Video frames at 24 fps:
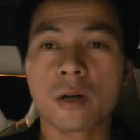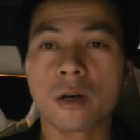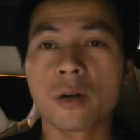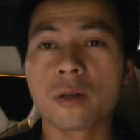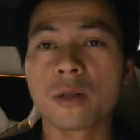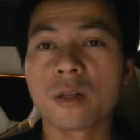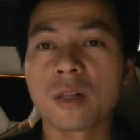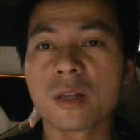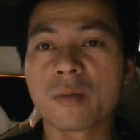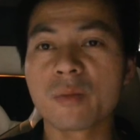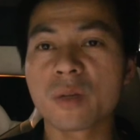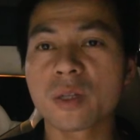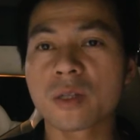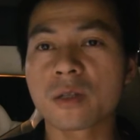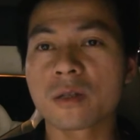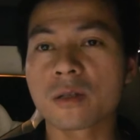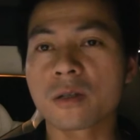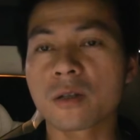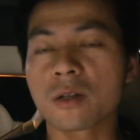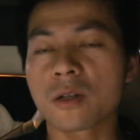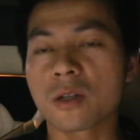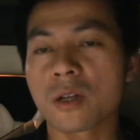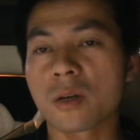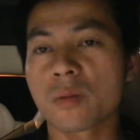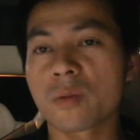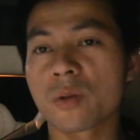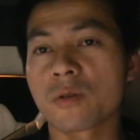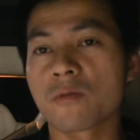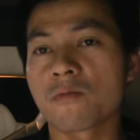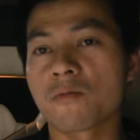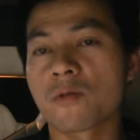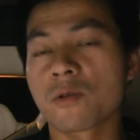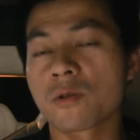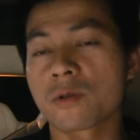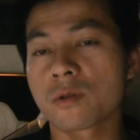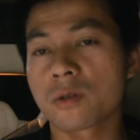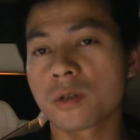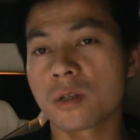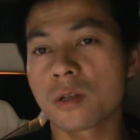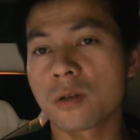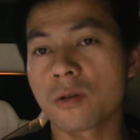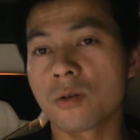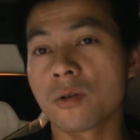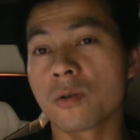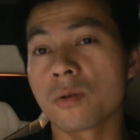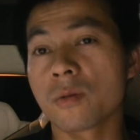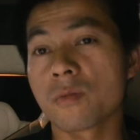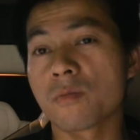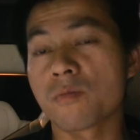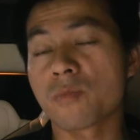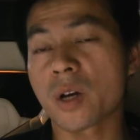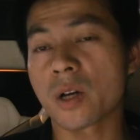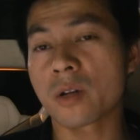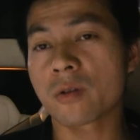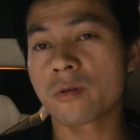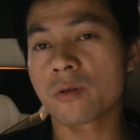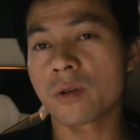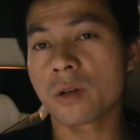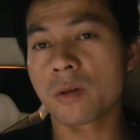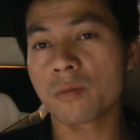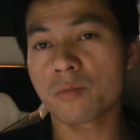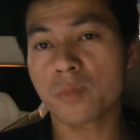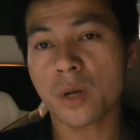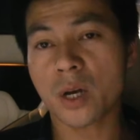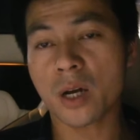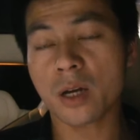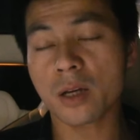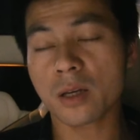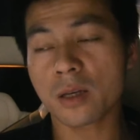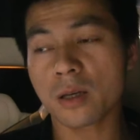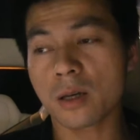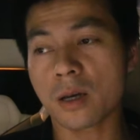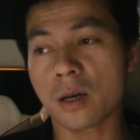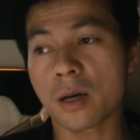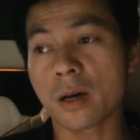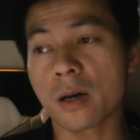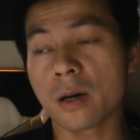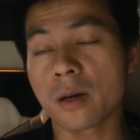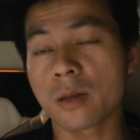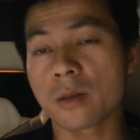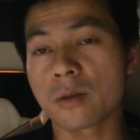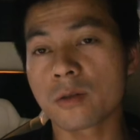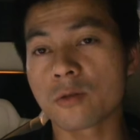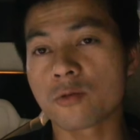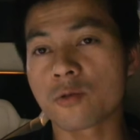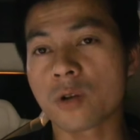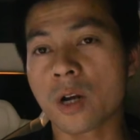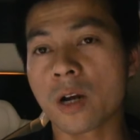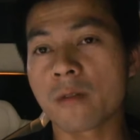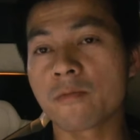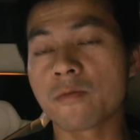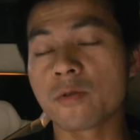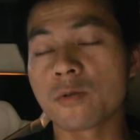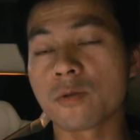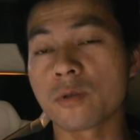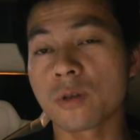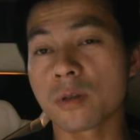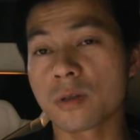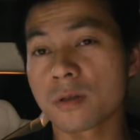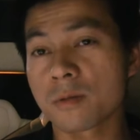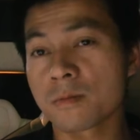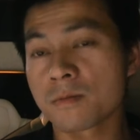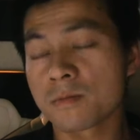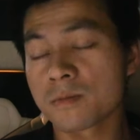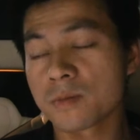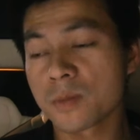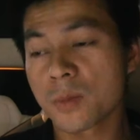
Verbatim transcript: unlimited kilometer warranty on battery pack and drive unit.